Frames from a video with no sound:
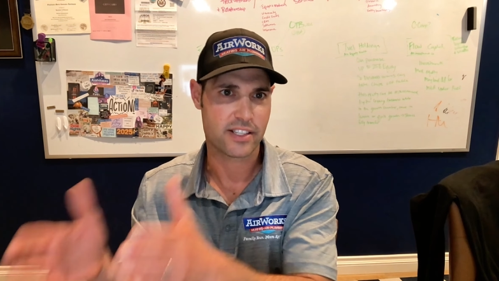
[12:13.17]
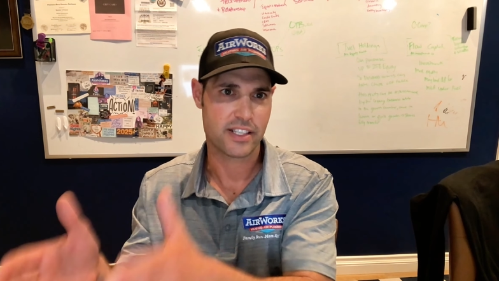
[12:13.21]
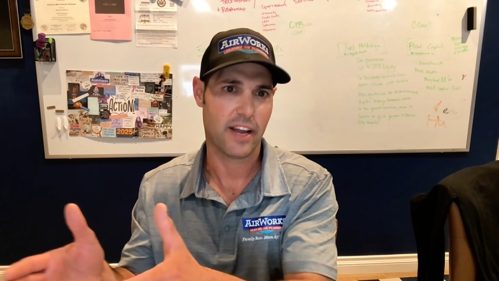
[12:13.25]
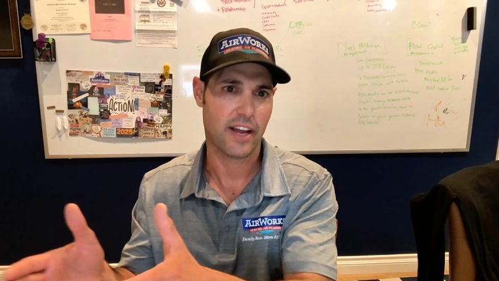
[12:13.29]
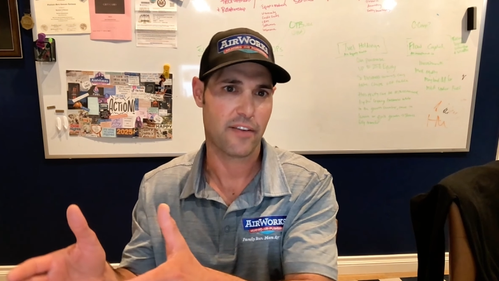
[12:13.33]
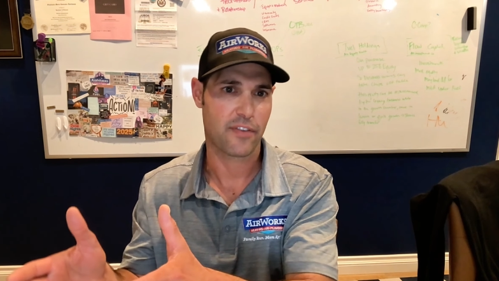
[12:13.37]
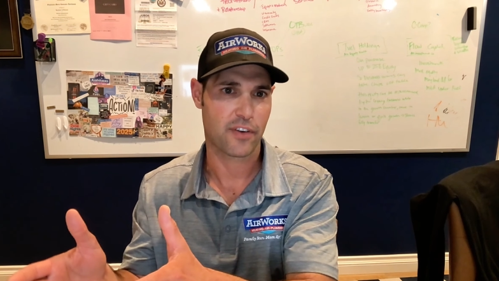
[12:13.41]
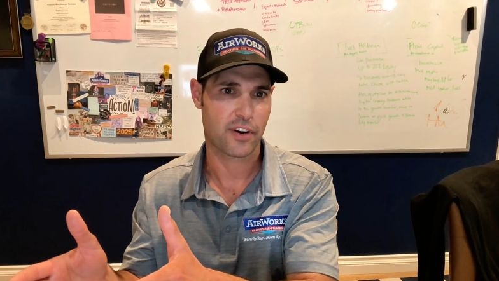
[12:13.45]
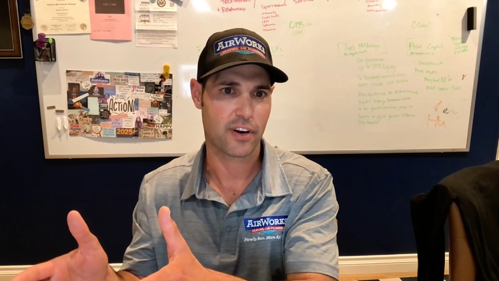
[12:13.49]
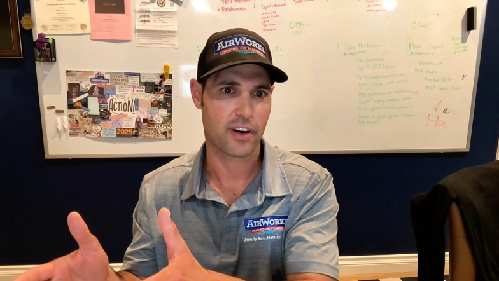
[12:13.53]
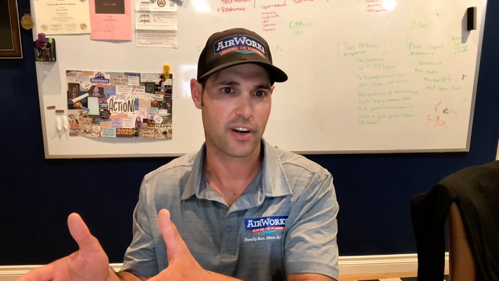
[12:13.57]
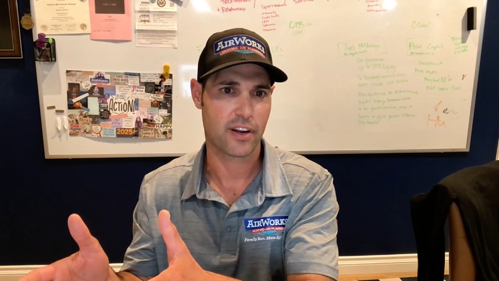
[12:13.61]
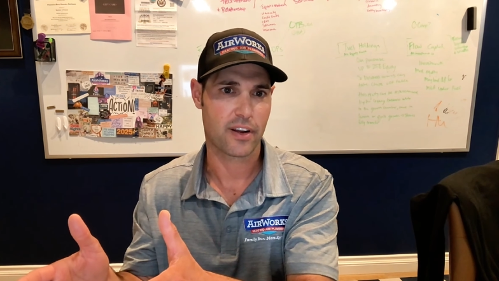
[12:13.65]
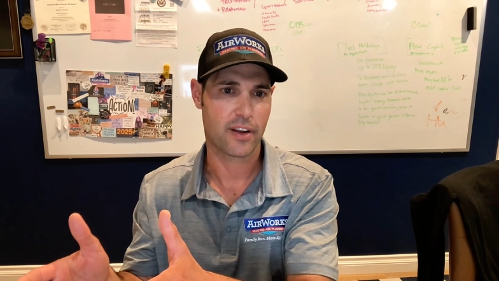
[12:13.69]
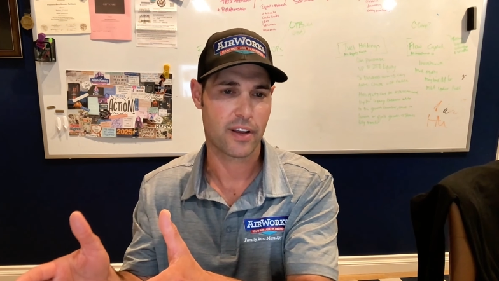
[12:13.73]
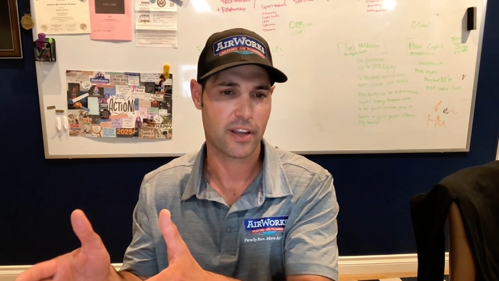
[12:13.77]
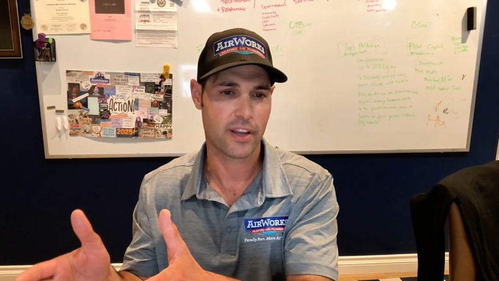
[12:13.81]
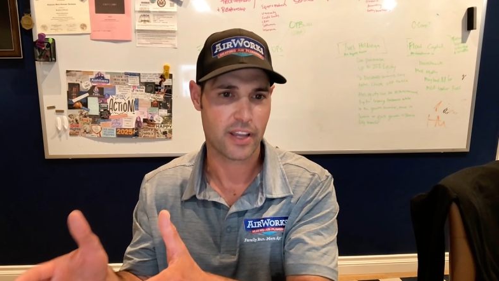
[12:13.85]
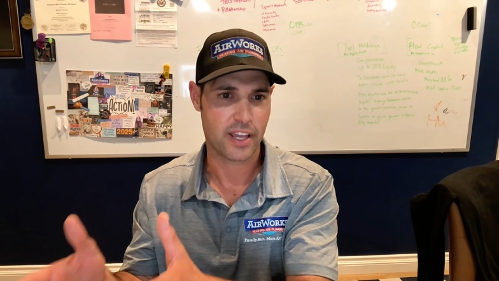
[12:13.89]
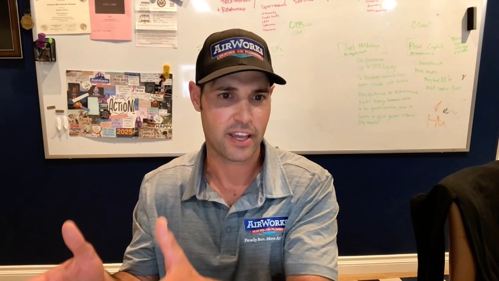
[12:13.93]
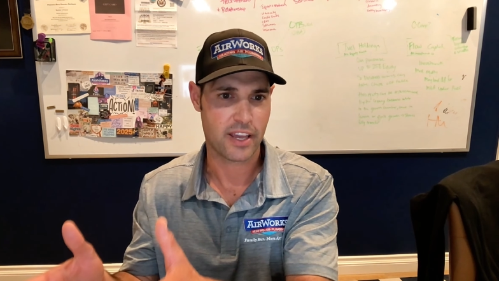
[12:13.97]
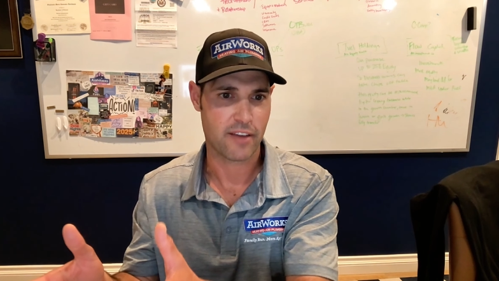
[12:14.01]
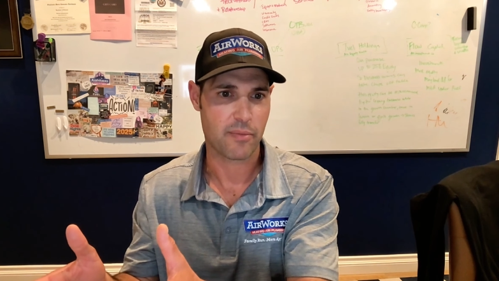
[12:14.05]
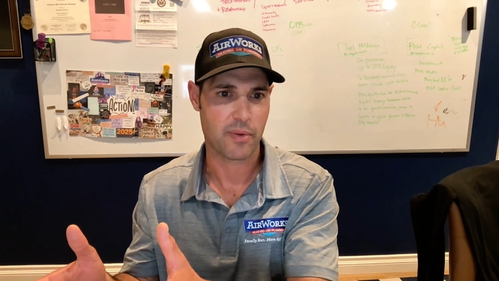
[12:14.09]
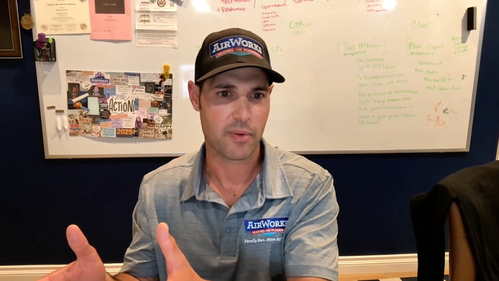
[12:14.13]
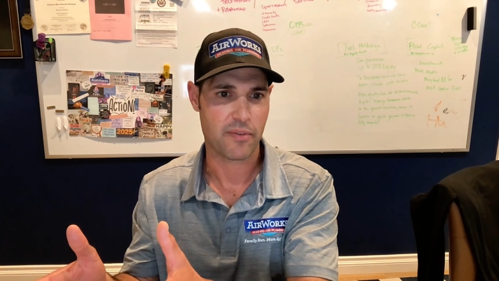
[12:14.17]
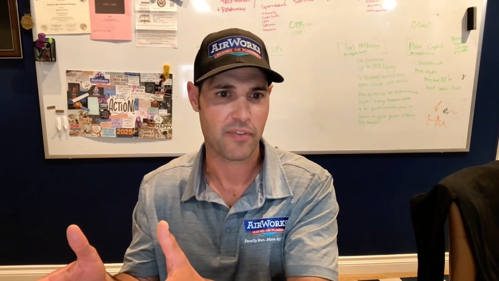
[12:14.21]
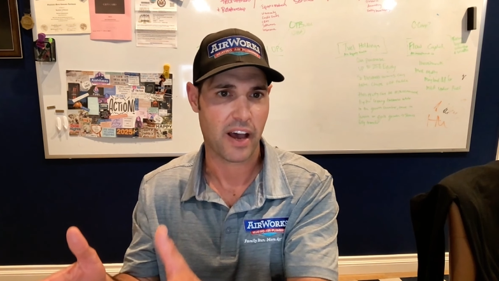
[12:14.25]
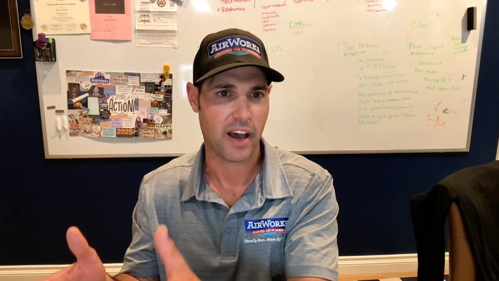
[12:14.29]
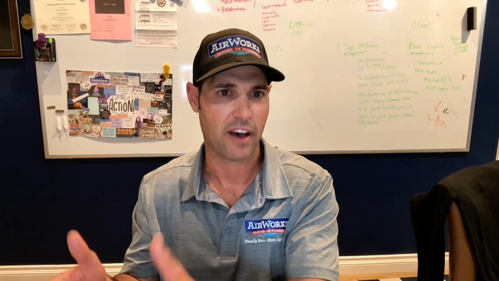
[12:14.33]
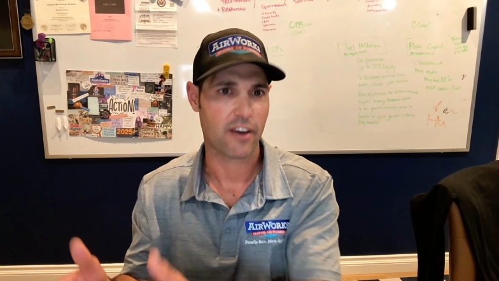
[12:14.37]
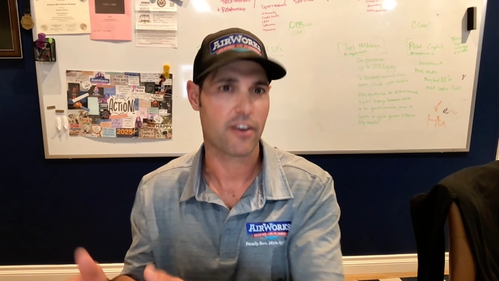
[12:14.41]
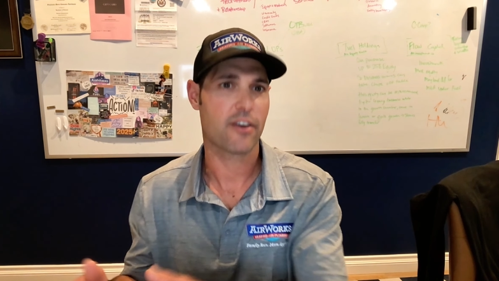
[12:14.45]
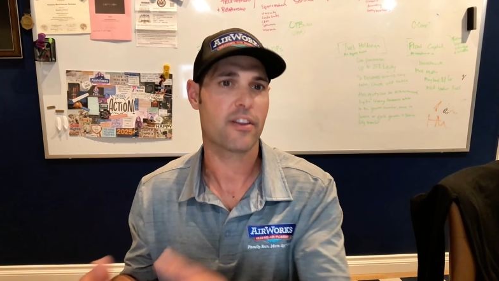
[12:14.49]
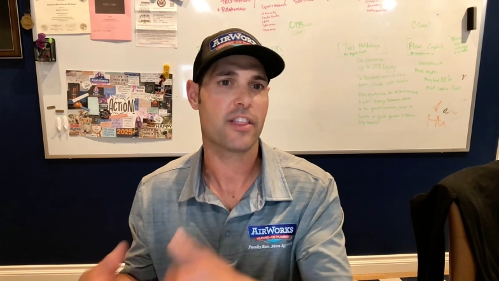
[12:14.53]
never going to give me value,